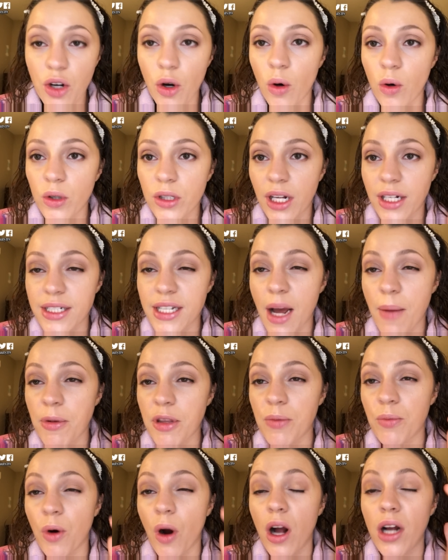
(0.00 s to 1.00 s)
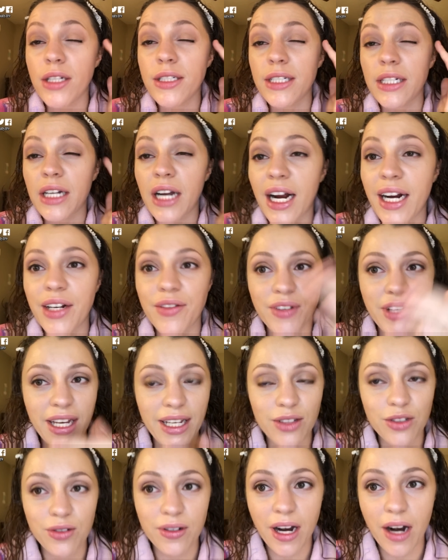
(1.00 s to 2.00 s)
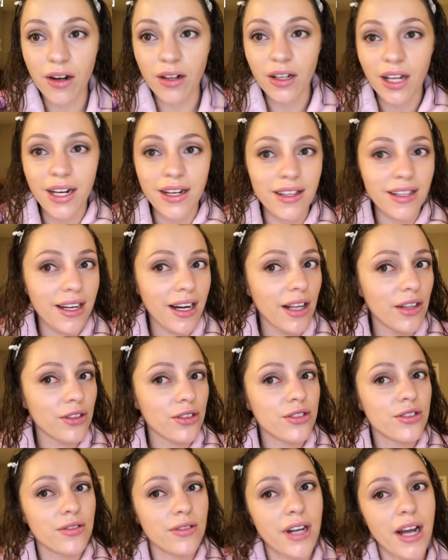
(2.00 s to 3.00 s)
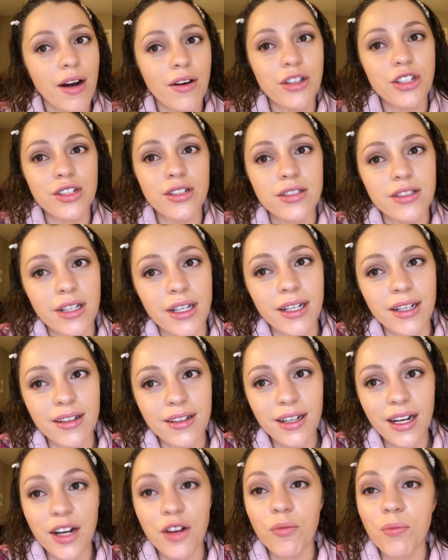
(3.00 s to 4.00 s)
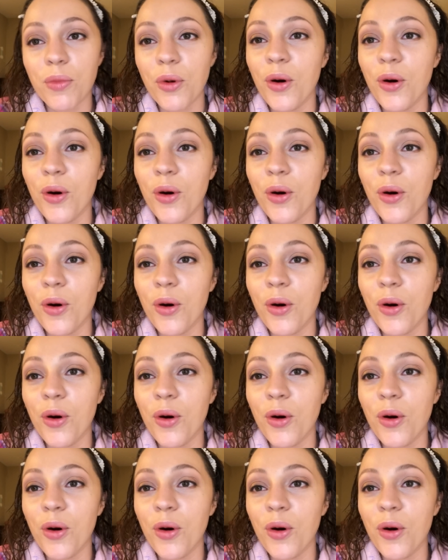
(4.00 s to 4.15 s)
gold on top of the bronze, it kind of canceled out a lot of the color. So now it's just like kind of